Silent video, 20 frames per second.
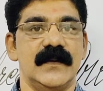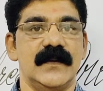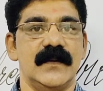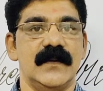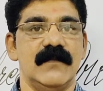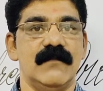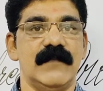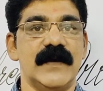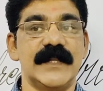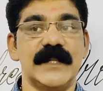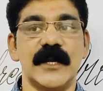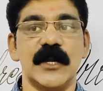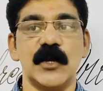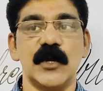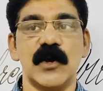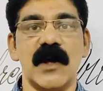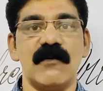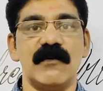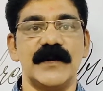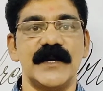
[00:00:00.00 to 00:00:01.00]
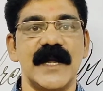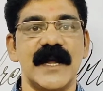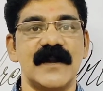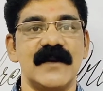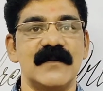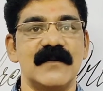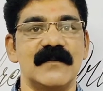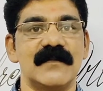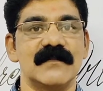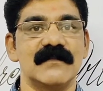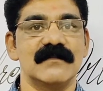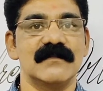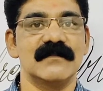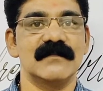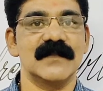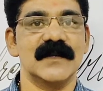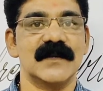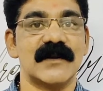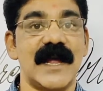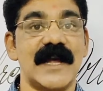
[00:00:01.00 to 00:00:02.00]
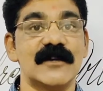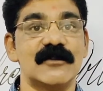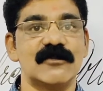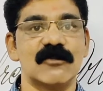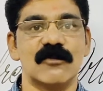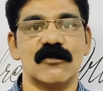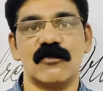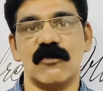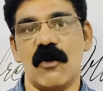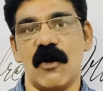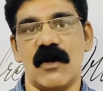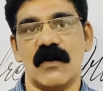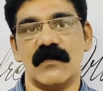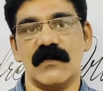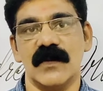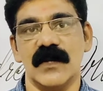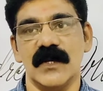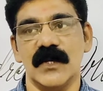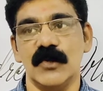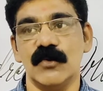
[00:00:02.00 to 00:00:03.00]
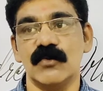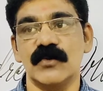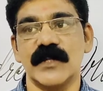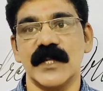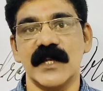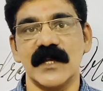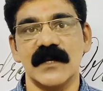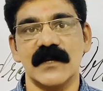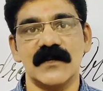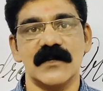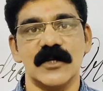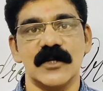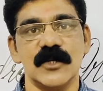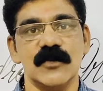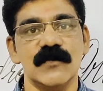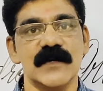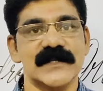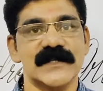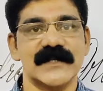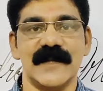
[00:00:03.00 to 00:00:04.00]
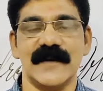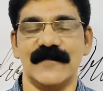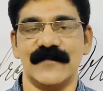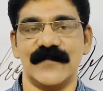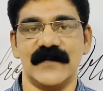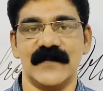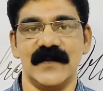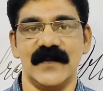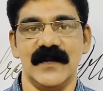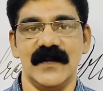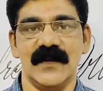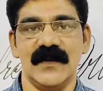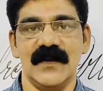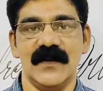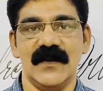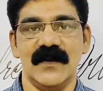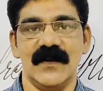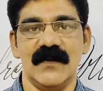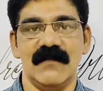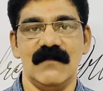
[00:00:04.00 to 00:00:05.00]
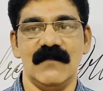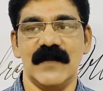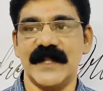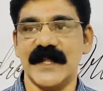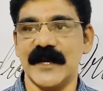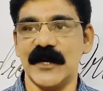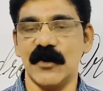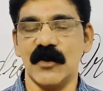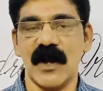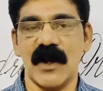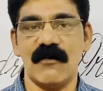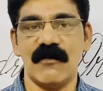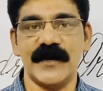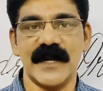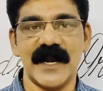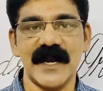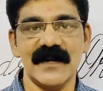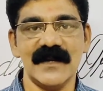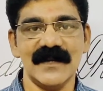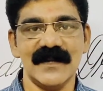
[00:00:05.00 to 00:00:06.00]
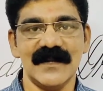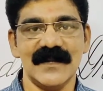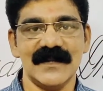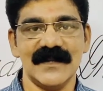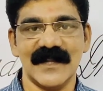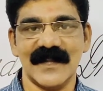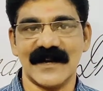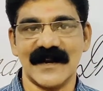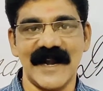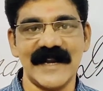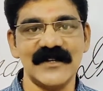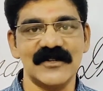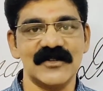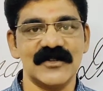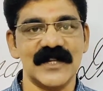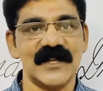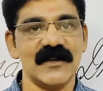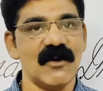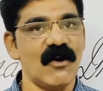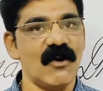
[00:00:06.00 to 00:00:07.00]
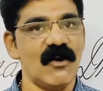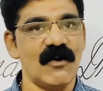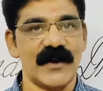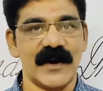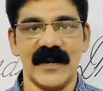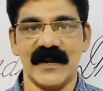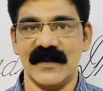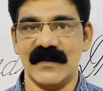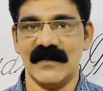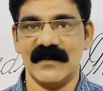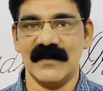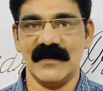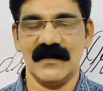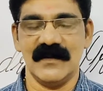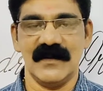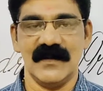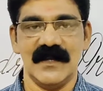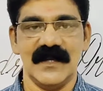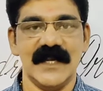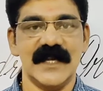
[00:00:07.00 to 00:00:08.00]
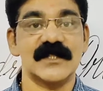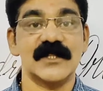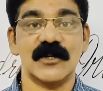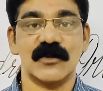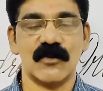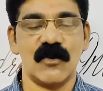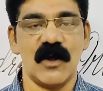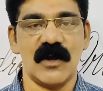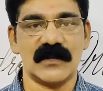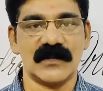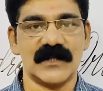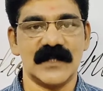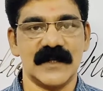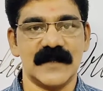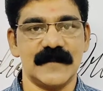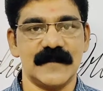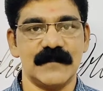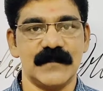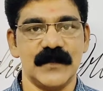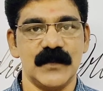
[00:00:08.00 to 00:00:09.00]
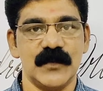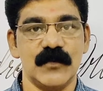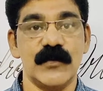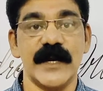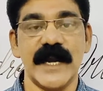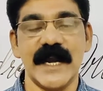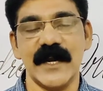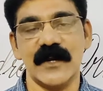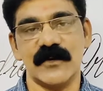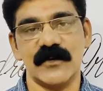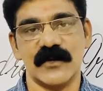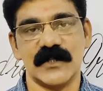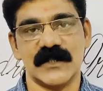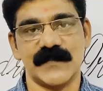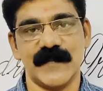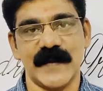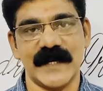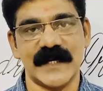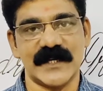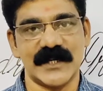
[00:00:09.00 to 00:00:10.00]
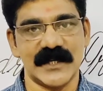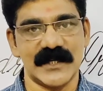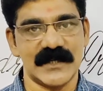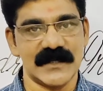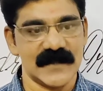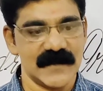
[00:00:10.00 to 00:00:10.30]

Whether you have done right or wrong, you think yourself. Whether you have done the right thing or a wrong thing. You introspect it.